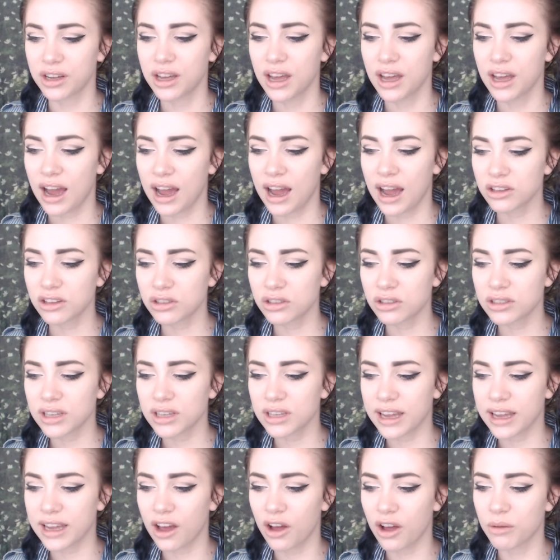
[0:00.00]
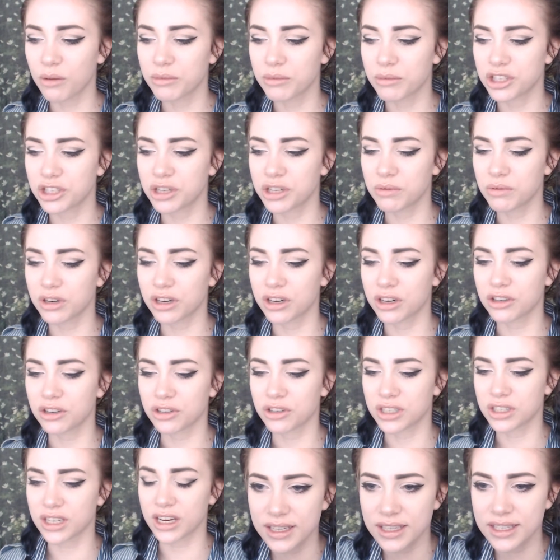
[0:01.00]
I looked like hell, but she would
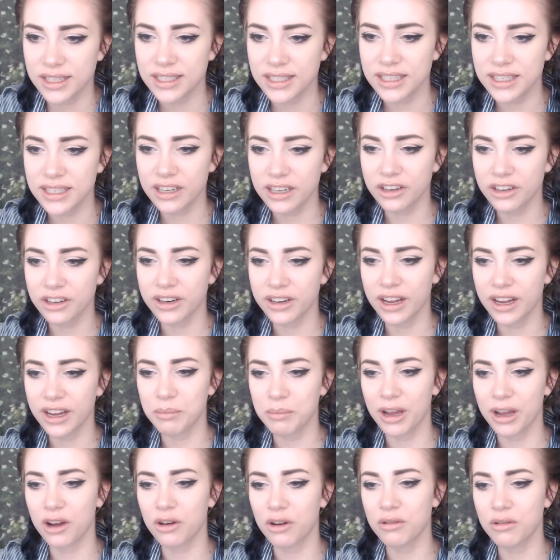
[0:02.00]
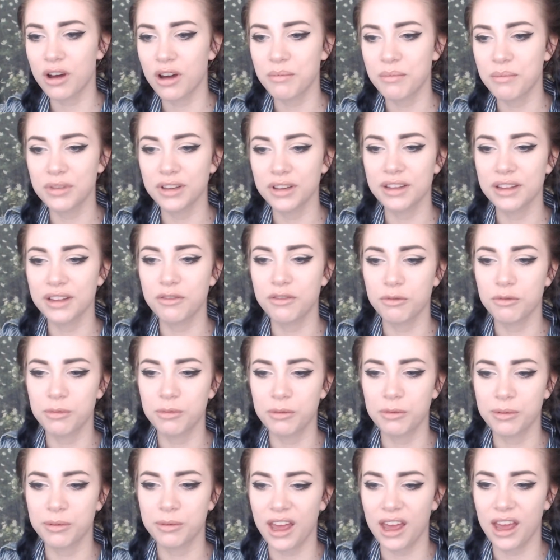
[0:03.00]
understand. Snickering at my own unbelievable
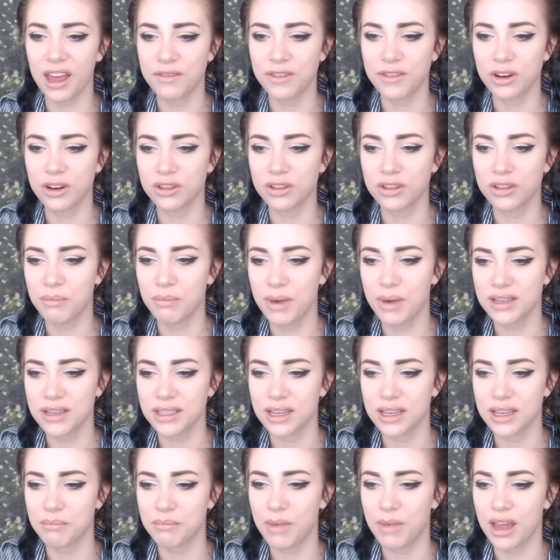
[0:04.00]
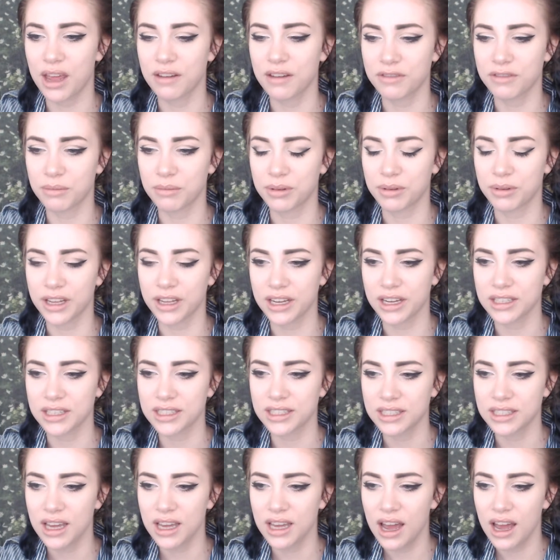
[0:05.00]
behavior and the mess I'd made of the place,
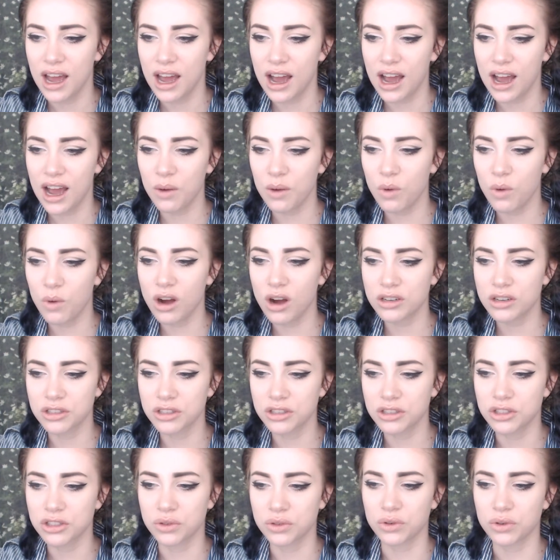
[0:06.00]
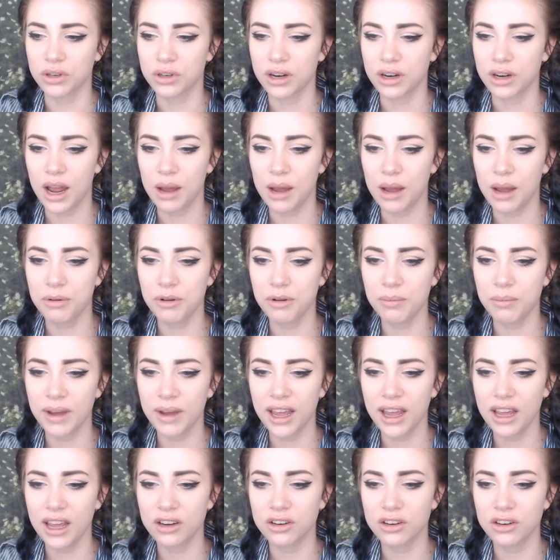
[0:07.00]
I walked to the door. I put my
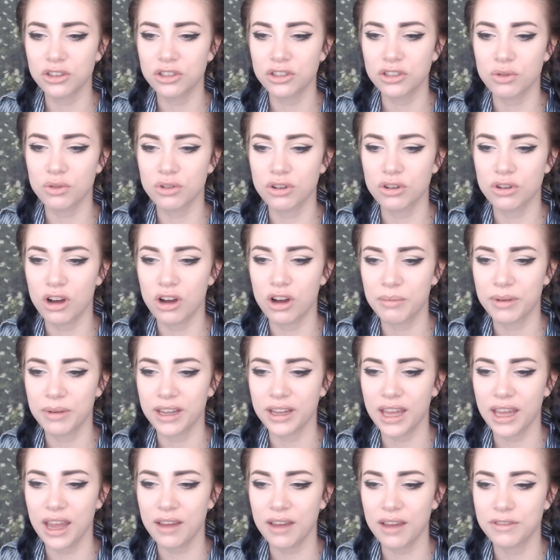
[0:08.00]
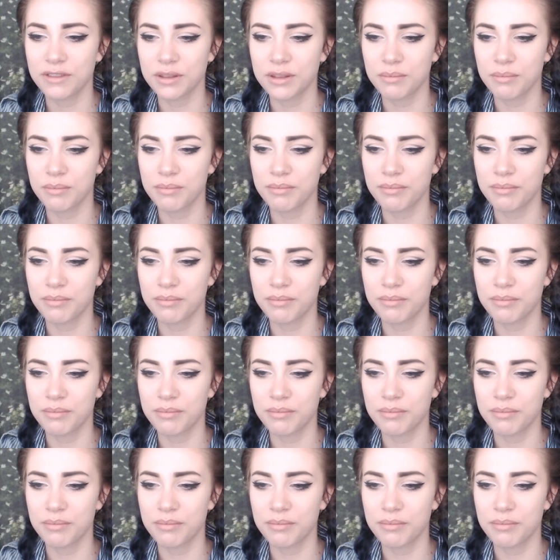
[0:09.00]
hand on the doorknob and gave the